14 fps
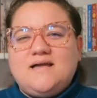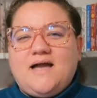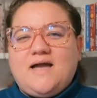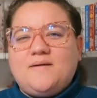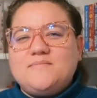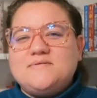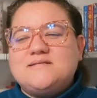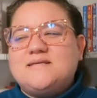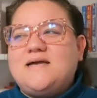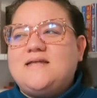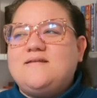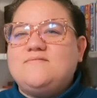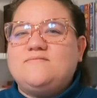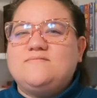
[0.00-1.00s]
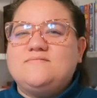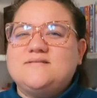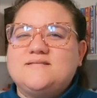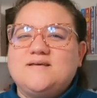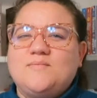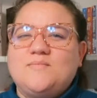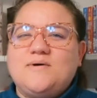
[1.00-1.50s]
I almost kind of, in
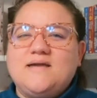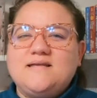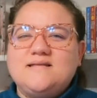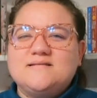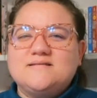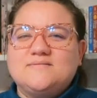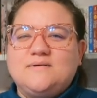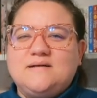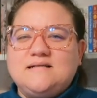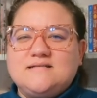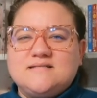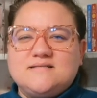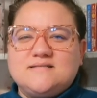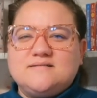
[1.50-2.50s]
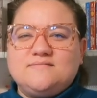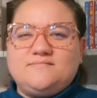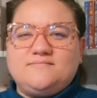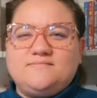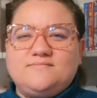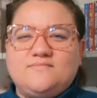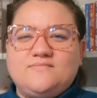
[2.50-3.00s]
some ways, want to just
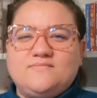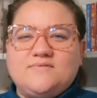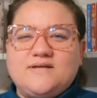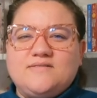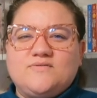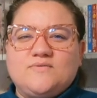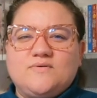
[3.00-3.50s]
read